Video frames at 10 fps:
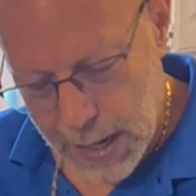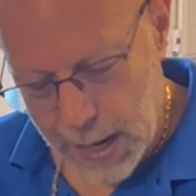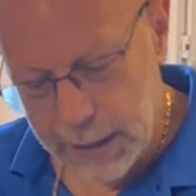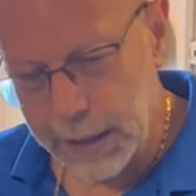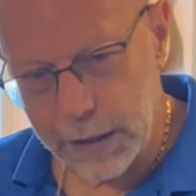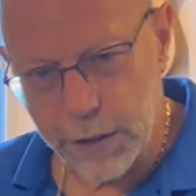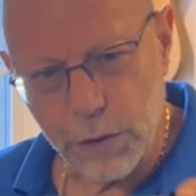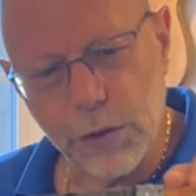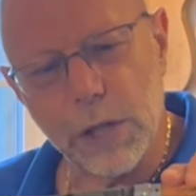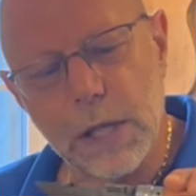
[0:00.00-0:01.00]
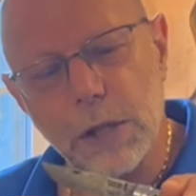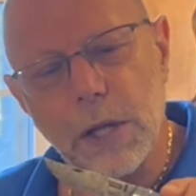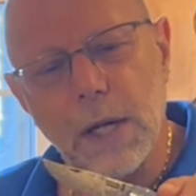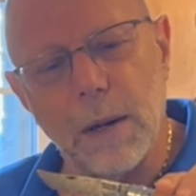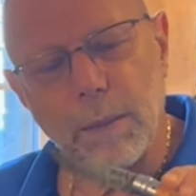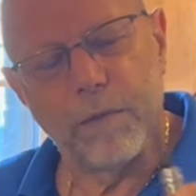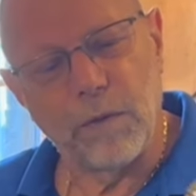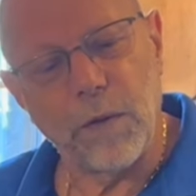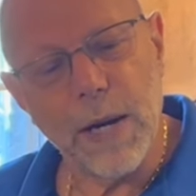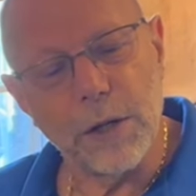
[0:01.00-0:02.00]
I like to use this
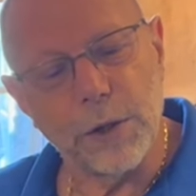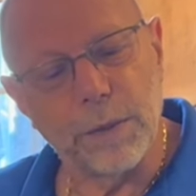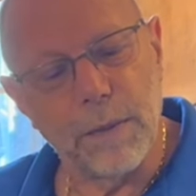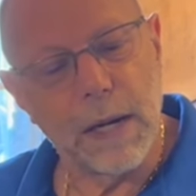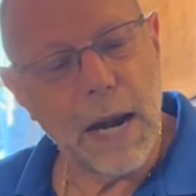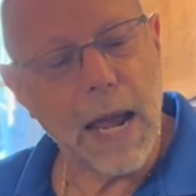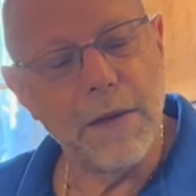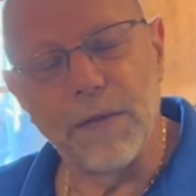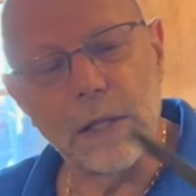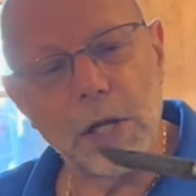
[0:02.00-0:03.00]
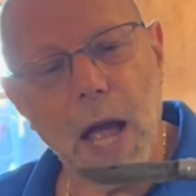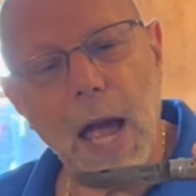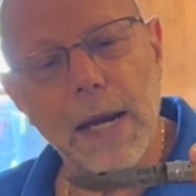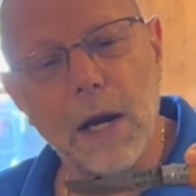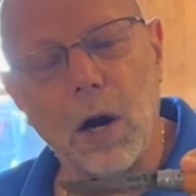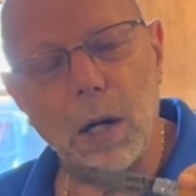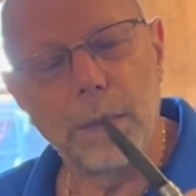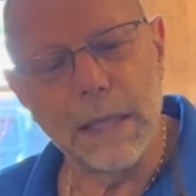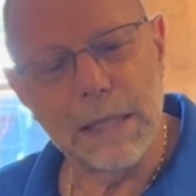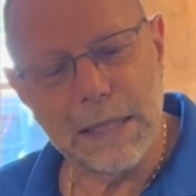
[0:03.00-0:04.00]
French knife. It's a high
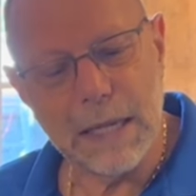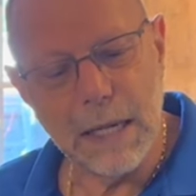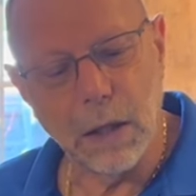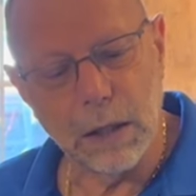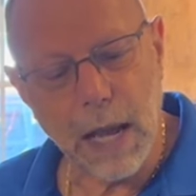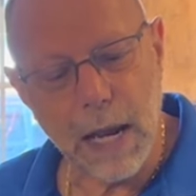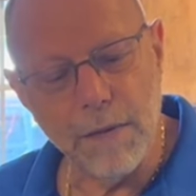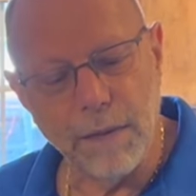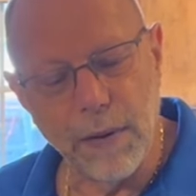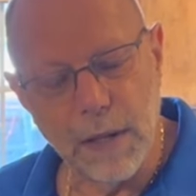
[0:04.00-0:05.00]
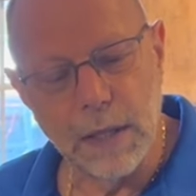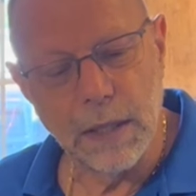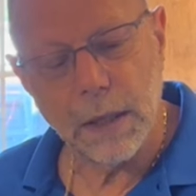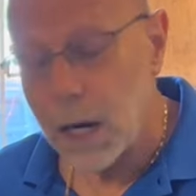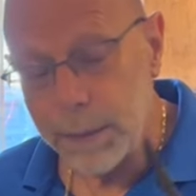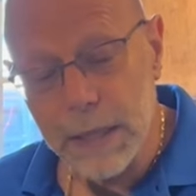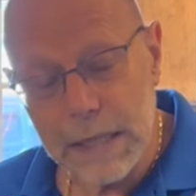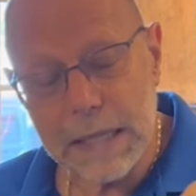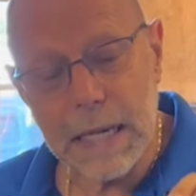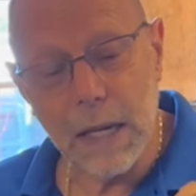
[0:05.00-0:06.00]
carbon steel knife. Carbon
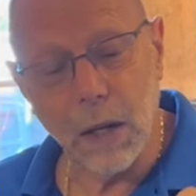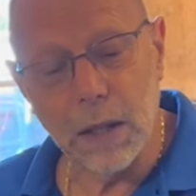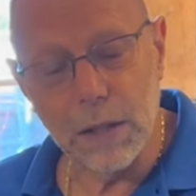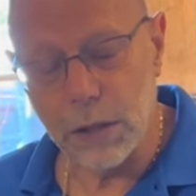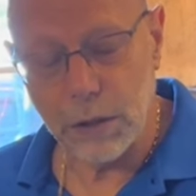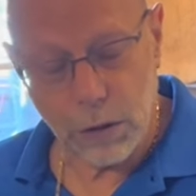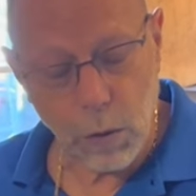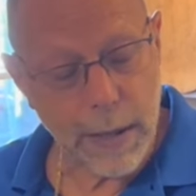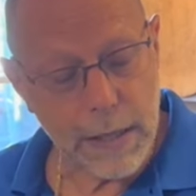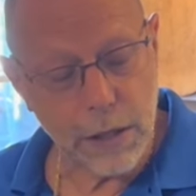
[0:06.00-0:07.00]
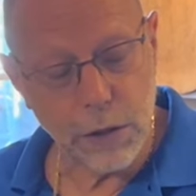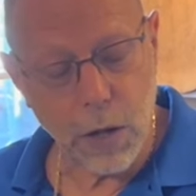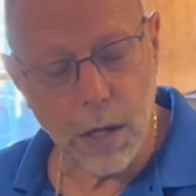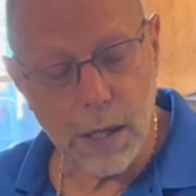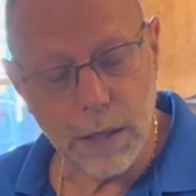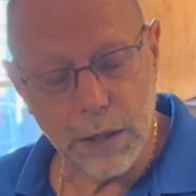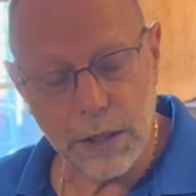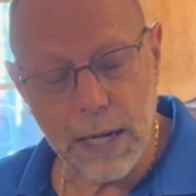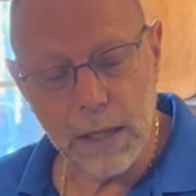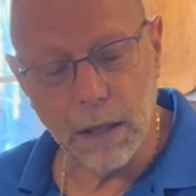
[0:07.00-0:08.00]
steel is twice as hard as
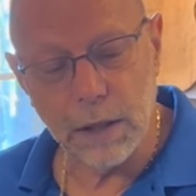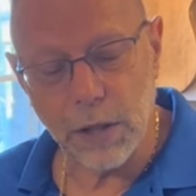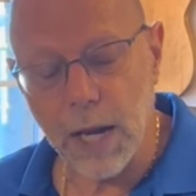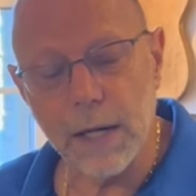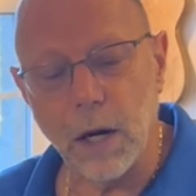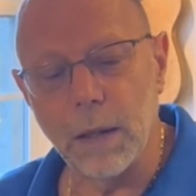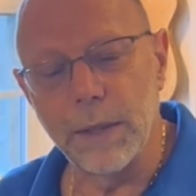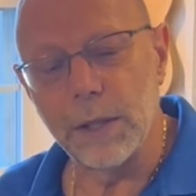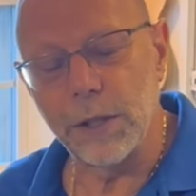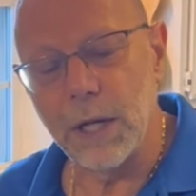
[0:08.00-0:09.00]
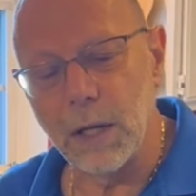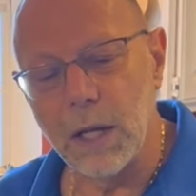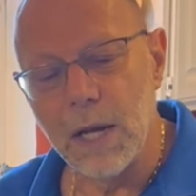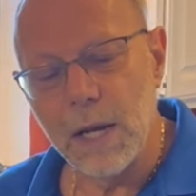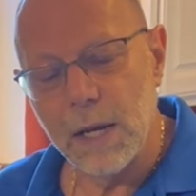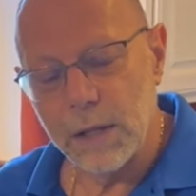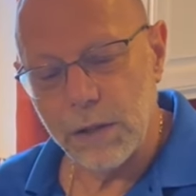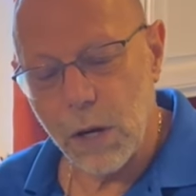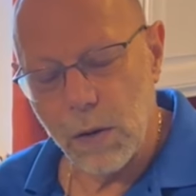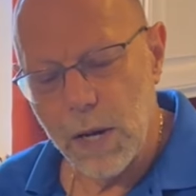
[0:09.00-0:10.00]
stainless high carbon steel.
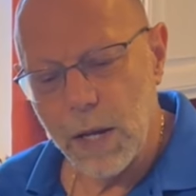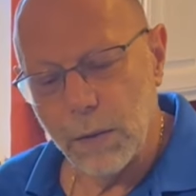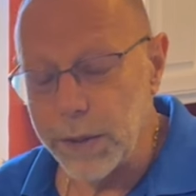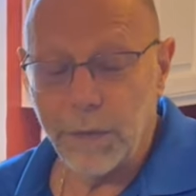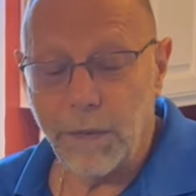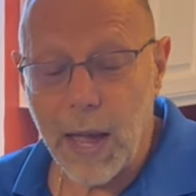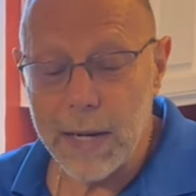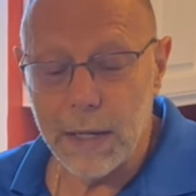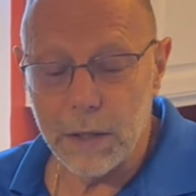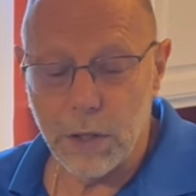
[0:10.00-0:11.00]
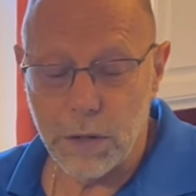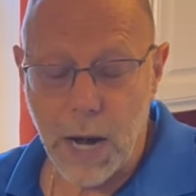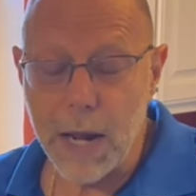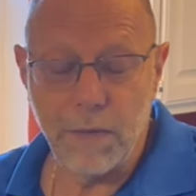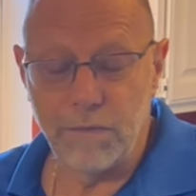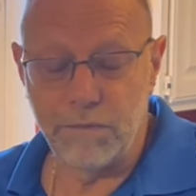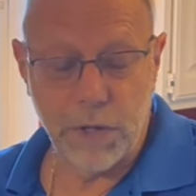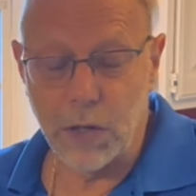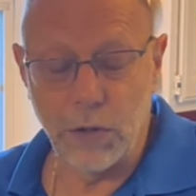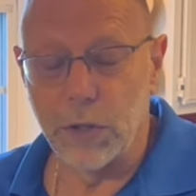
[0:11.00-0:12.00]
So what you find is the knife
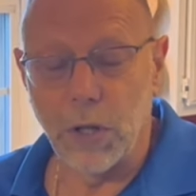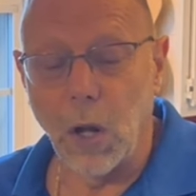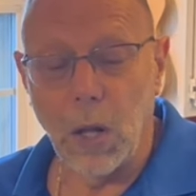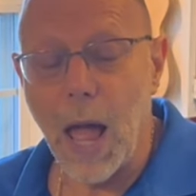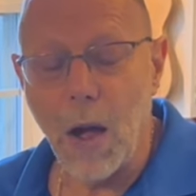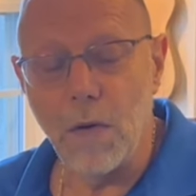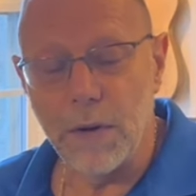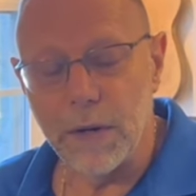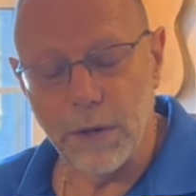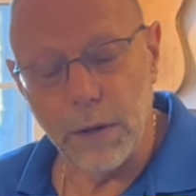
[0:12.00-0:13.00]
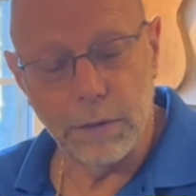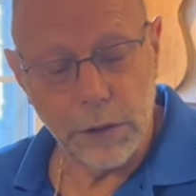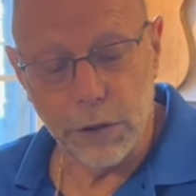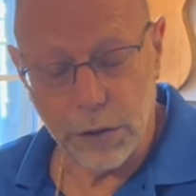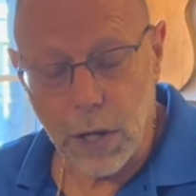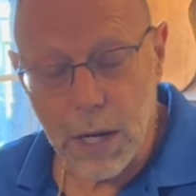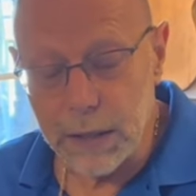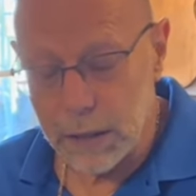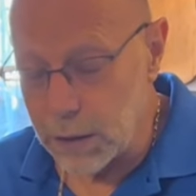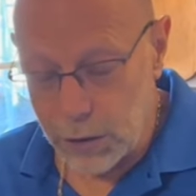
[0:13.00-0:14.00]
doesn't dull out, you know, which is good
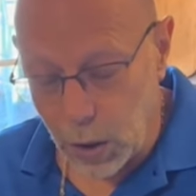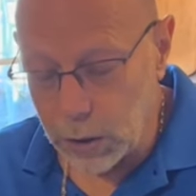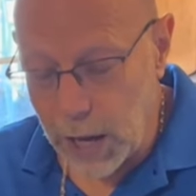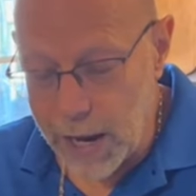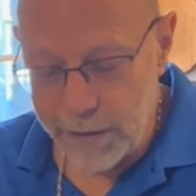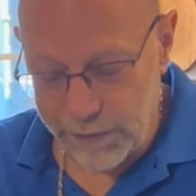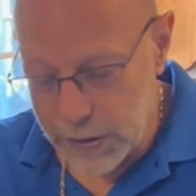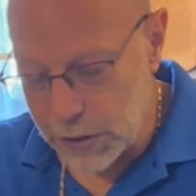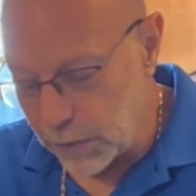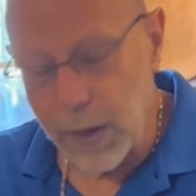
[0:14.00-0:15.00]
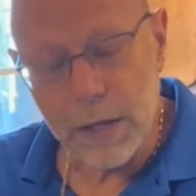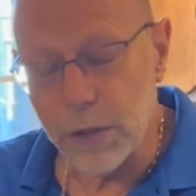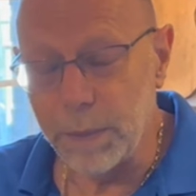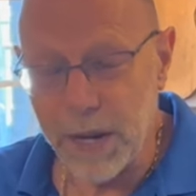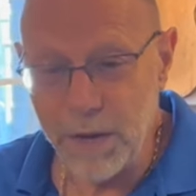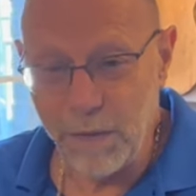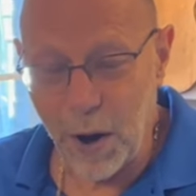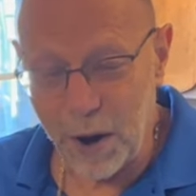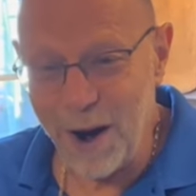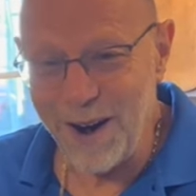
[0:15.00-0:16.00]
because a dull knife is a recipe
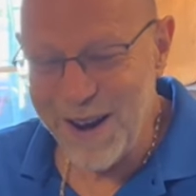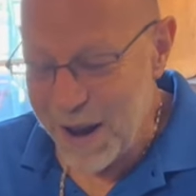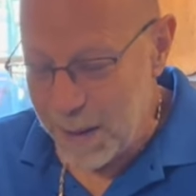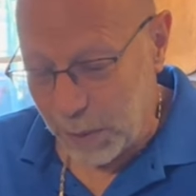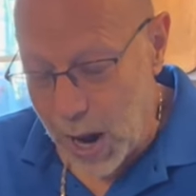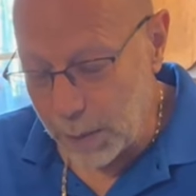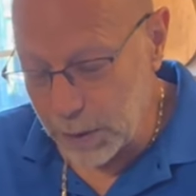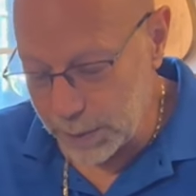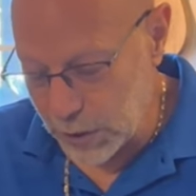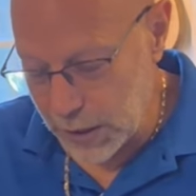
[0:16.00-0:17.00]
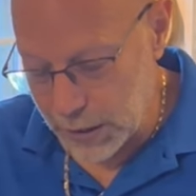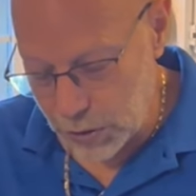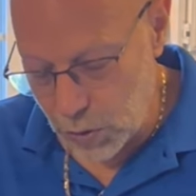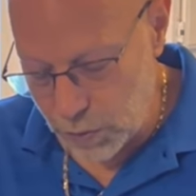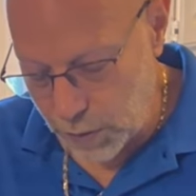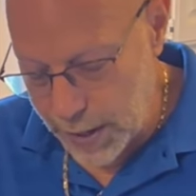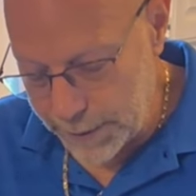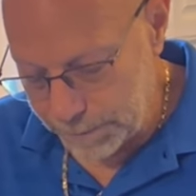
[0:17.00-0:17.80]
for problems in its own right.